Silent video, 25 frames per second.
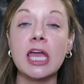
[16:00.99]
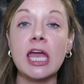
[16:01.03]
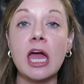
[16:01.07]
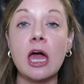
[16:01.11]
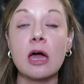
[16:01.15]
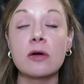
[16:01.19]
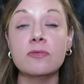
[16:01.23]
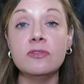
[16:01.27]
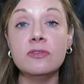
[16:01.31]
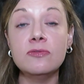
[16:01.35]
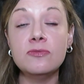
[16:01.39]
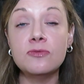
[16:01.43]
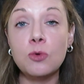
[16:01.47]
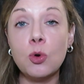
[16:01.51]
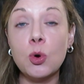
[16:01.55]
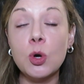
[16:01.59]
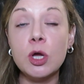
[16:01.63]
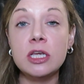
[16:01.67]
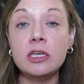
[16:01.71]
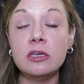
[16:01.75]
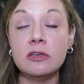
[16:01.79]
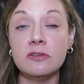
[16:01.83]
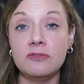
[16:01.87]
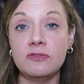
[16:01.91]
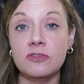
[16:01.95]
They have a
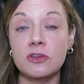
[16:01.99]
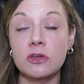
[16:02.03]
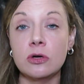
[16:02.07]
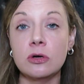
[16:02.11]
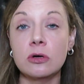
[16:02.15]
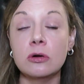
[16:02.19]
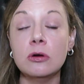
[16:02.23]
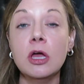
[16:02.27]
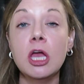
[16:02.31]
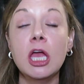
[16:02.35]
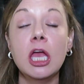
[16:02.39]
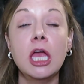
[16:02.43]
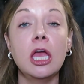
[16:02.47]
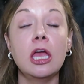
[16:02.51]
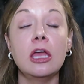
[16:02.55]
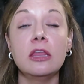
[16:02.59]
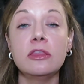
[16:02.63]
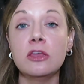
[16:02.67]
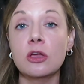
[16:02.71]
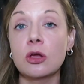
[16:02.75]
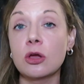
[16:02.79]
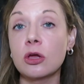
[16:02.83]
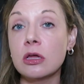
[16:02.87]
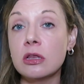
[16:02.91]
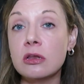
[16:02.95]
void to fill, and
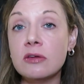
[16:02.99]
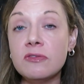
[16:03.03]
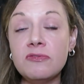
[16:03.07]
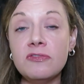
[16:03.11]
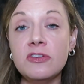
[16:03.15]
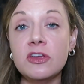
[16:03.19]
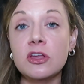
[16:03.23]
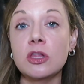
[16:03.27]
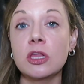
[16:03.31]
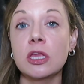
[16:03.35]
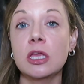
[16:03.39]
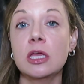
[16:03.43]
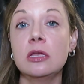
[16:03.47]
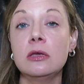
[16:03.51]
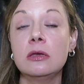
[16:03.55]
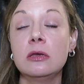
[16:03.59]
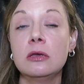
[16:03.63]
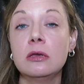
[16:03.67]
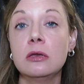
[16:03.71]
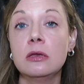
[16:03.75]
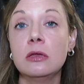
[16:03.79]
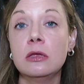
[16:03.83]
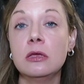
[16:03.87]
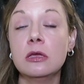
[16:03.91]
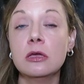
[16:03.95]
they're gonna fill
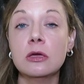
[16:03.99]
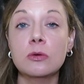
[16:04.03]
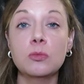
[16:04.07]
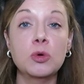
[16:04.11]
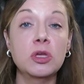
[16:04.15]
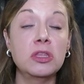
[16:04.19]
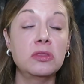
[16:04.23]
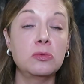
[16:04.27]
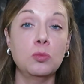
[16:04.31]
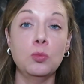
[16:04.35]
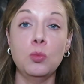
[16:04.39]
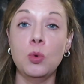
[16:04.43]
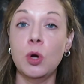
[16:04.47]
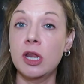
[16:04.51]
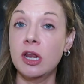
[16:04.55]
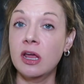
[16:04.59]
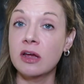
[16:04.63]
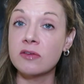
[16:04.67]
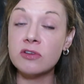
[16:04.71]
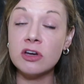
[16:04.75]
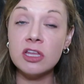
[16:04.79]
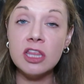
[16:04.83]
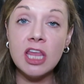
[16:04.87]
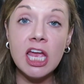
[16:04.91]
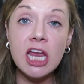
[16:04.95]
it with
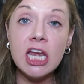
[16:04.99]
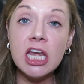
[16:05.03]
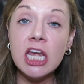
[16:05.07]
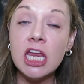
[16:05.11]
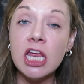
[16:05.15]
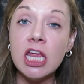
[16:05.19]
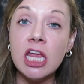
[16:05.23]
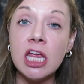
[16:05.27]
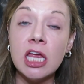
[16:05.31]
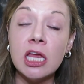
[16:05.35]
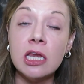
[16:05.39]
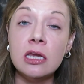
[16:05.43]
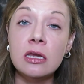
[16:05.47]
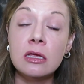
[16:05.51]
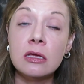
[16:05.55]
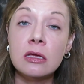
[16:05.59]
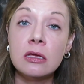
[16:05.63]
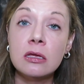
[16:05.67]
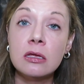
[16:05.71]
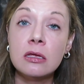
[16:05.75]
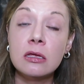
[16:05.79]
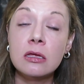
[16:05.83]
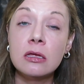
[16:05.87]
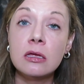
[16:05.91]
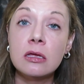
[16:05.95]
whatever they need
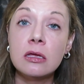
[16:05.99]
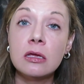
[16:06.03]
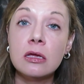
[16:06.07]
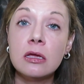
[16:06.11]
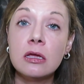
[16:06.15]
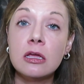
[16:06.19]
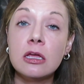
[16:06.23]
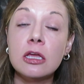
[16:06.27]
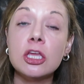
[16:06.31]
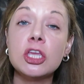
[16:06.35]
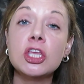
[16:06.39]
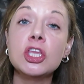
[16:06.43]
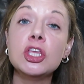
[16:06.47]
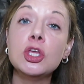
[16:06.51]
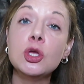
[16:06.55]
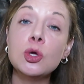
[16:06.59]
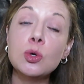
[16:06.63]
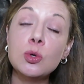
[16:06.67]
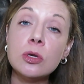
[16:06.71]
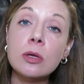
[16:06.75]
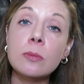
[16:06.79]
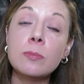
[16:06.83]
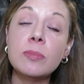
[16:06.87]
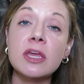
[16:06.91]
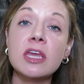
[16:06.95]

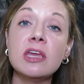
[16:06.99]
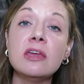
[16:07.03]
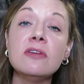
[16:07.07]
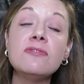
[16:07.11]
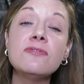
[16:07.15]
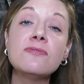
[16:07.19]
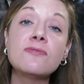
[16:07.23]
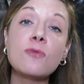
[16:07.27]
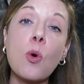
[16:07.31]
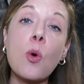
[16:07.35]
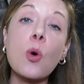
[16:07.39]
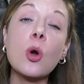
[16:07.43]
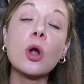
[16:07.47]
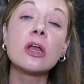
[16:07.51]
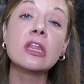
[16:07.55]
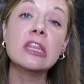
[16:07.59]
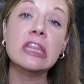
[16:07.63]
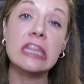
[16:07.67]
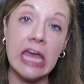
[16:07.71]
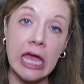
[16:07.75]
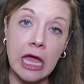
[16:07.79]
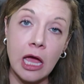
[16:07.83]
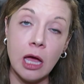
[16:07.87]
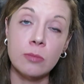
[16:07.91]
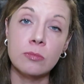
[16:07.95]
you to be for
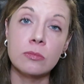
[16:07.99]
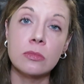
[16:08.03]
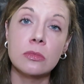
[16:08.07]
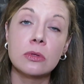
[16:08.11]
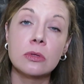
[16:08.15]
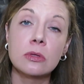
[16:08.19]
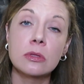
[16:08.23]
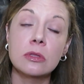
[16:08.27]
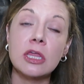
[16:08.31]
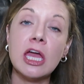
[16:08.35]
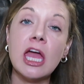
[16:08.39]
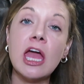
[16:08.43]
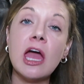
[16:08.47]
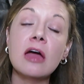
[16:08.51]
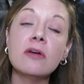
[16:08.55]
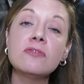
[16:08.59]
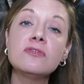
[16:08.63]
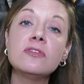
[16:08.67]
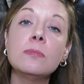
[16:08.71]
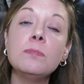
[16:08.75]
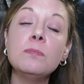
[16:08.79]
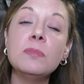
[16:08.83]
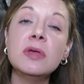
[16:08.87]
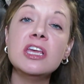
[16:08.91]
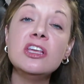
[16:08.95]
them. They have
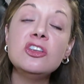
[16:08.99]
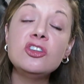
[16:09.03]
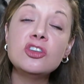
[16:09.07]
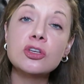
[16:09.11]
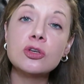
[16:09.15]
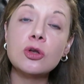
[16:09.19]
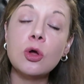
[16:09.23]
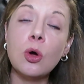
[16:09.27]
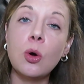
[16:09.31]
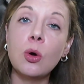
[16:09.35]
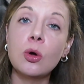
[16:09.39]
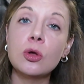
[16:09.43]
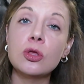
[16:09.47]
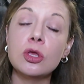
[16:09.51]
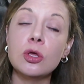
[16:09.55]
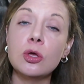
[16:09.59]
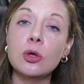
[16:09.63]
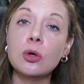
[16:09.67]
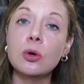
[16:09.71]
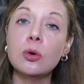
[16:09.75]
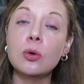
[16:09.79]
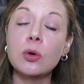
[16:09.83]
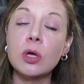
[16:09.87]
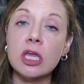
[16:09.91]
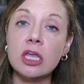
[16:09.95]
to pigeonhole
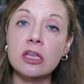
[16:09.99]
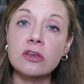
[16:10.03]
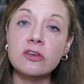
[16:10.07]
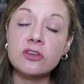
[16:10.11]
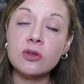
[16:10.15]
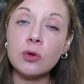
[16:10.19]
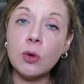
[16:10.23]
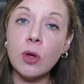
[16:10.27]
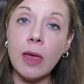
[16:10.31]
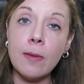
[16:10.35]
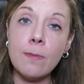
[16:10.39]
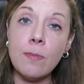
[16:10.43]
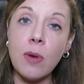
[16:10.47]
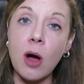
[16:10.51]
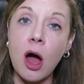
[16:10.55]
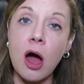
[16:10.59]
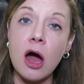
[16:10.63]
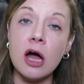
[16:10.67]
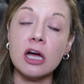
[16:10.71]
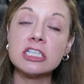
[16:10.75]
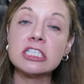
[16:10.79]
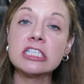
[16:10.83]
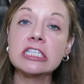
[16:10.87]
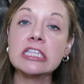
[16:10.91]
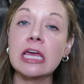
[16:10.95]
you into a
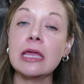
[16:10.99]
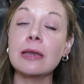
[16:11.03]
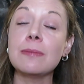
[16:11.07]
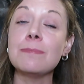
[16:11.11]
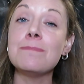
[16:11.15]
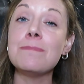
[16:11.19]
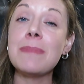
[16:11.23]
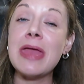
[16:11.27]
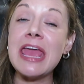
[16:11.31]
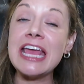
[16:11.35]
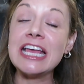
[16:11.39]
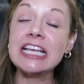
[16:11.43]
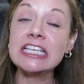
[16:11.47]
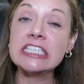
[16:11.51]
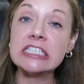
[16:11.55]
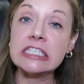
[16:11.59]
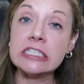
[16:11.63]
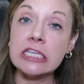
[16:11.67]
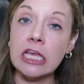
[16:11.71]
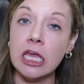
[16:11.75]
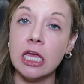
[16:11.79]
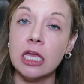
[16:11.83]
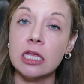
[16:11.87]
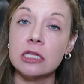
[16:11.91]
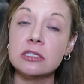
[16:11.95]
box that makes
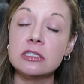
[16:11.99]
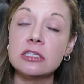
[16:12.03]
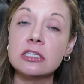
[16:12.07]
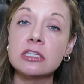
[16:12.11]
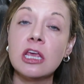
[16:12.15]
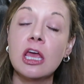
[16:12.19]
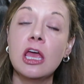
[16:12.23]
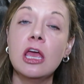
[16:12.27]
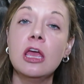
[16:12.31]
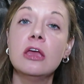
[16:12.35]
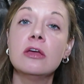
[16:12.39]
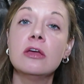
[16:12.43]
sense